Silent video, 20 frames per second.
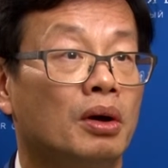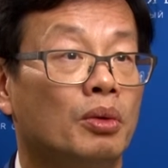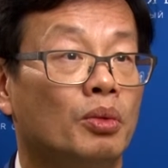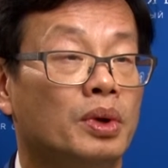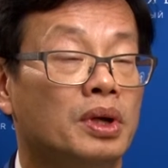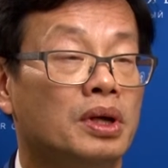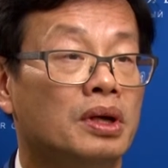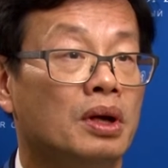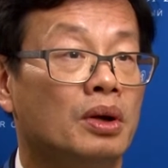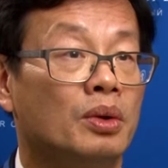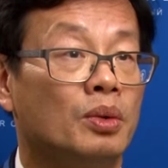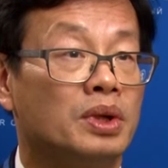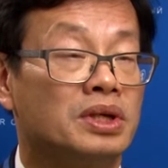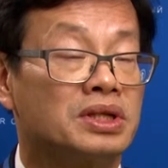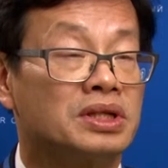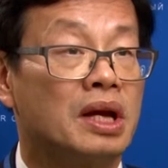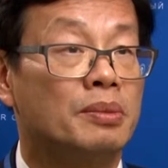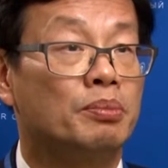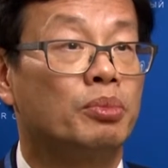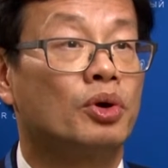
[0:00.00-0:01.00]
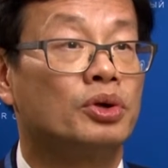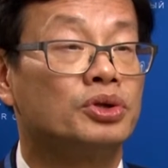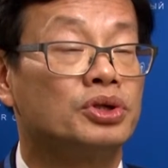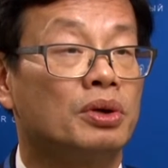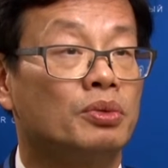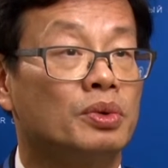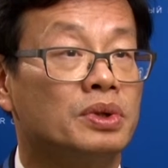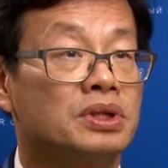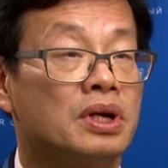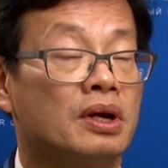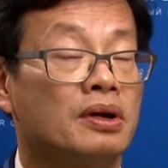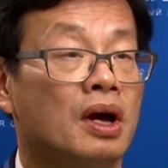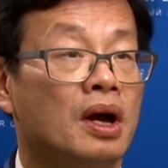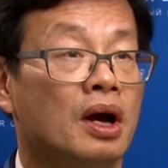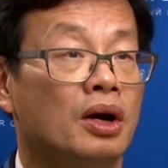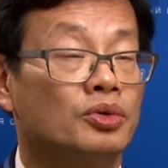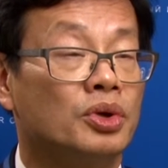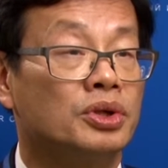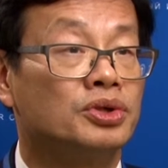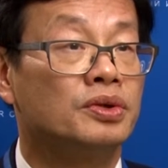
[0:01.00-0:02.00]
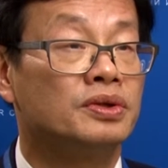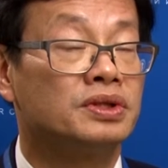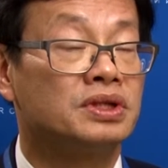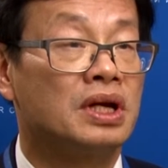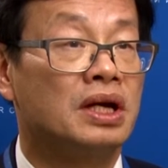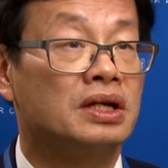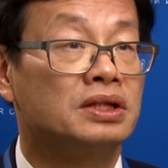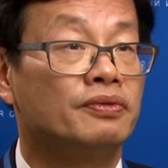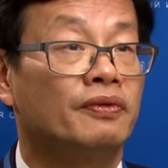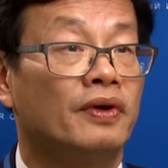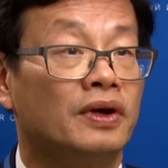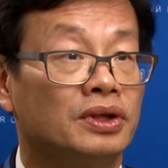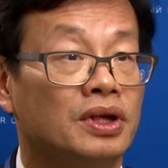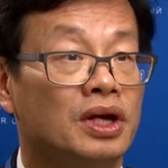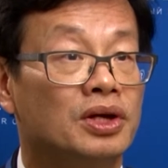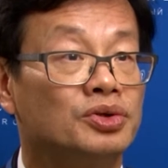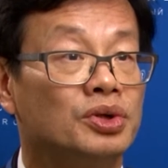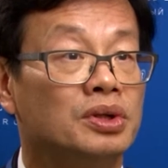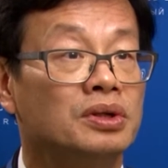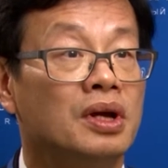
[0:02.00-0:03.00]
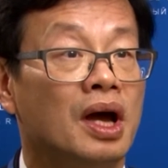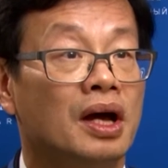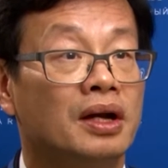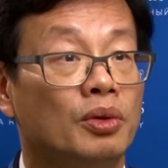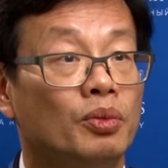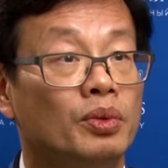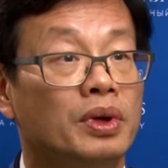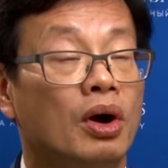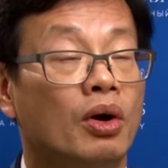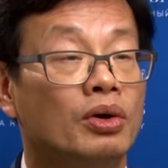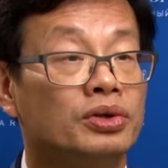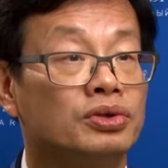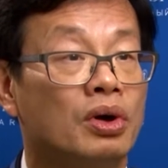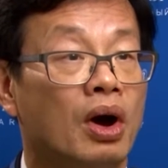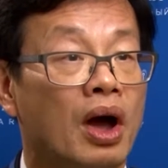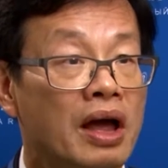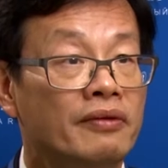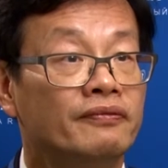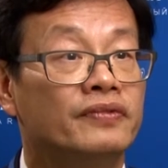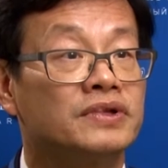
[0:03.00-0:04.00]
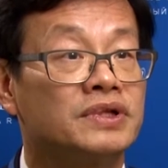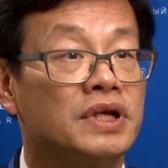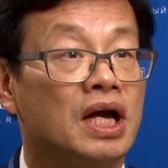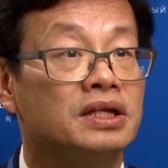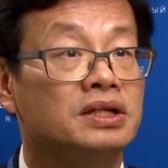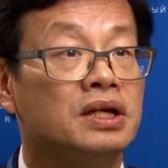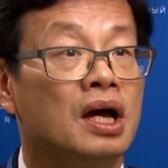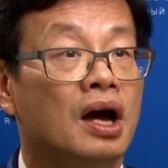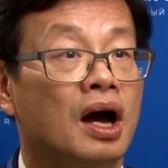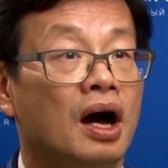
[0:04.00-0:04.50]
we signed project with a Russian Science Foundation, and we also emphasize